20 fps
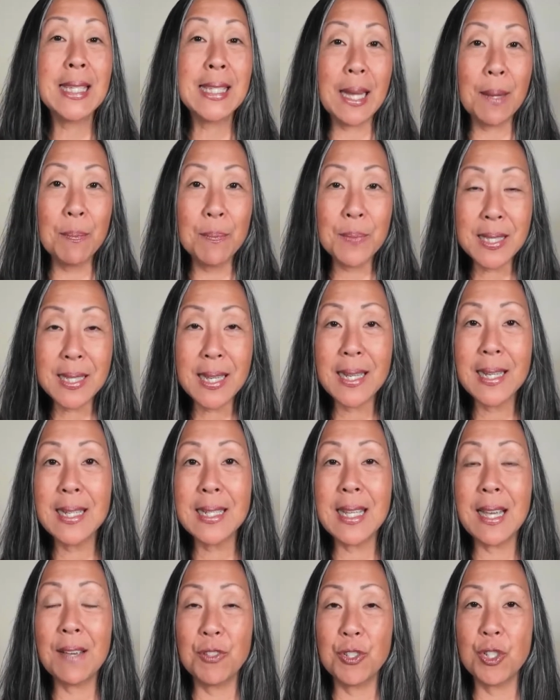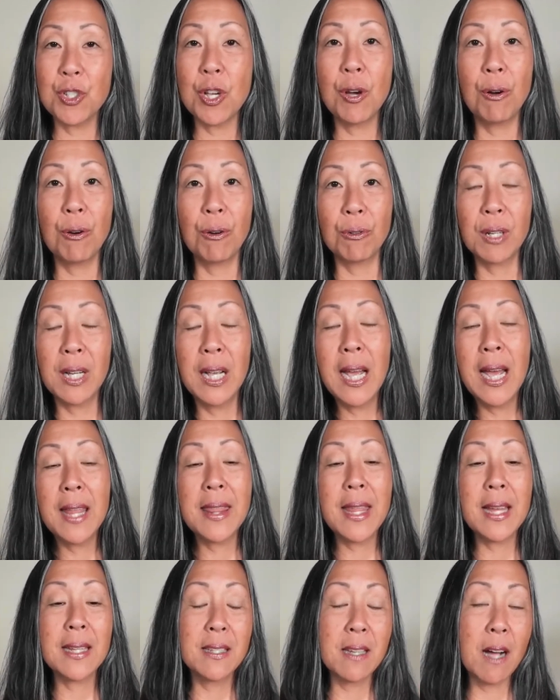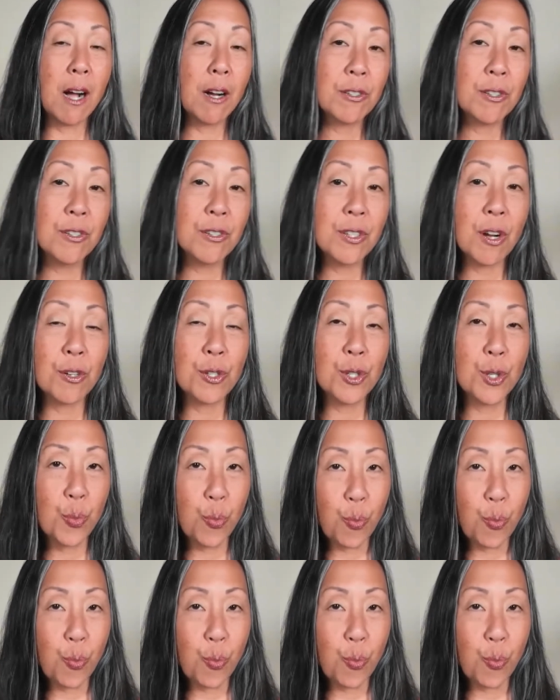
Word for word: Some studies have shown that doctors are